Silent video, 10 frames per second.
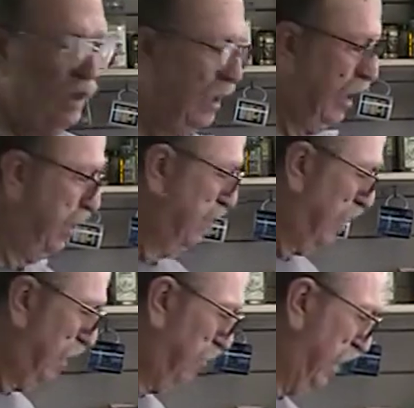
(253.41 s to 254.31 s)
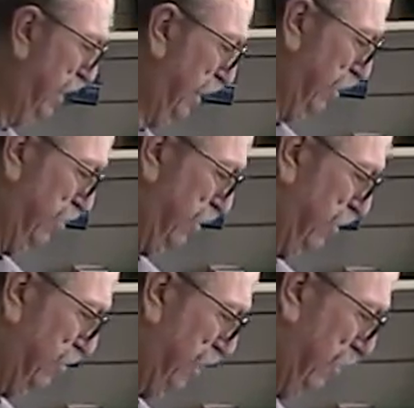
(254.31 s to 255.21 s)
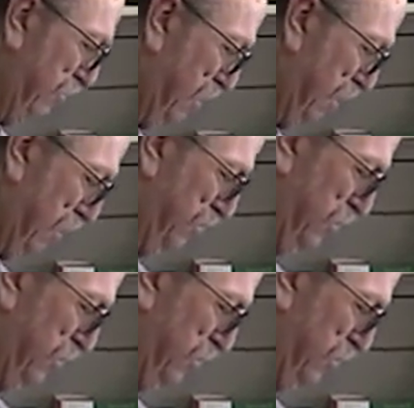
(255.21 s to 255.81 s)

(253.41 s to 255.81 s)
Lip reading: and diabetes at the same time. So,